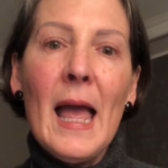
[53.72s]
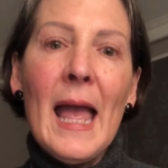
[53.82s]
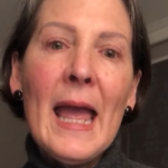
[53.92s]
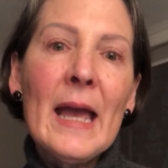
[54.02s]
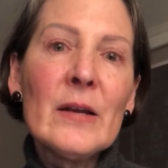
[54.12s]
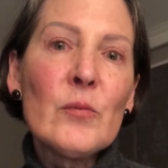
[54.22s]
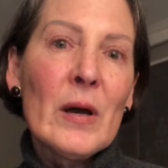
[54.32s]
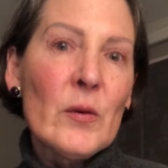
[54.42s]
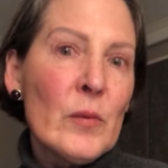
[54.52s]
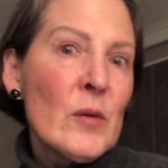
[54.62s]
And
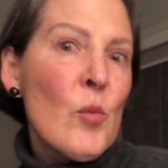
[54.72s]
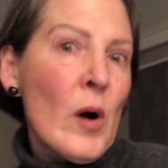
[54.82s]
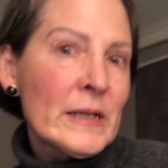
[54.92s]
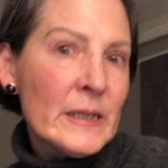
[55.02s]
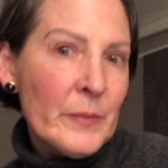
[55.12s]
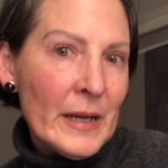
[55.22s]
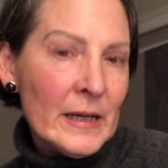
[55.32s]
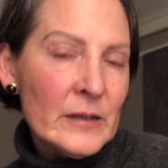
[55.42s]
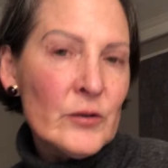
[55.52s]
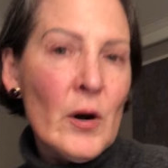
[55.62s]
whether we want to be
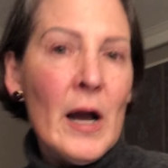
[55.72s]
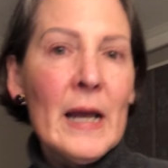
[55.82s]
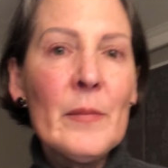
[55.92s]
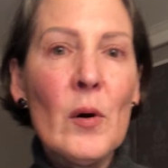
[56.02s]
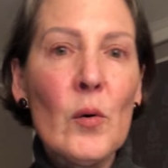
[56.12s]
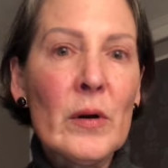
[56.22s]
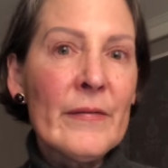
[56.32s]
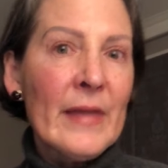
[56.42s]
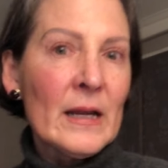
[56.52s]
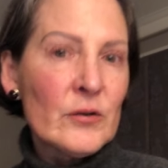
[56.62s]
in a tribe or
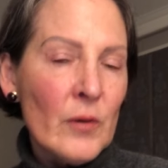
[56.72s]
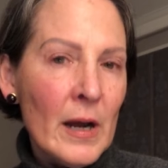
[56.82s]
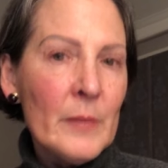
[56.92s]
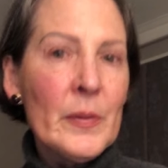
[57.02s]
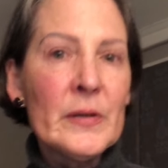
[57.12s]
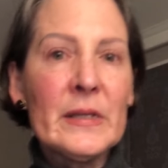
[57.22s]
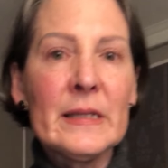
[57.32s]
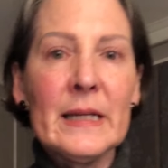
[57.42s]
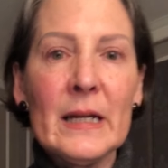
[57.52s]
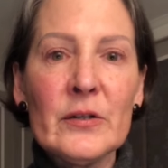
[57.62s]
if that tribe poses
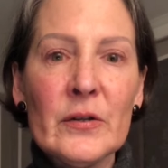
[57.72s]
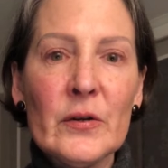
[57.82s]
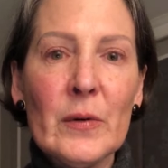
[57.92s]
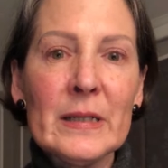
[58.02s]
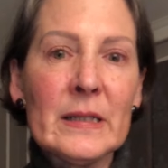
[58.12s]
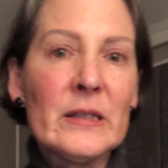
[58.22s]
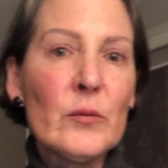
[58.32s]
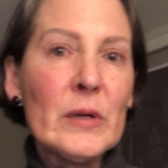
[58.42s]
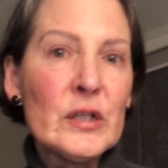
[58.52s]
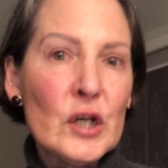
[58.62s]
a danger to us and so
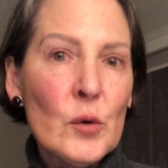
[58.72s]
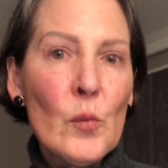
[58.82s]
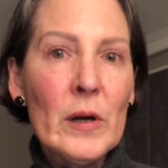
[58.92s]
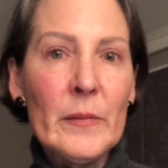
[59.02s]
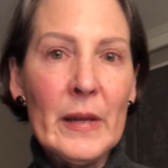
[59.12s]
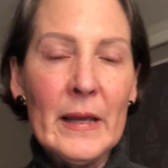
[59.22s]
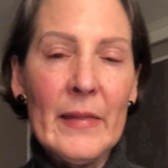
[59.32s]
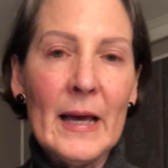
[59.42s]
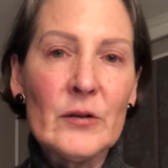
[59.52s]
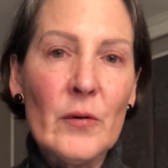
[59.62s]
we don't want to be in
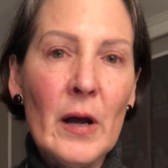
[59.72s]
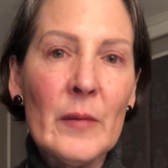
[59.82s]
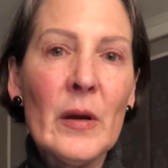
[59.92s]
that tribe.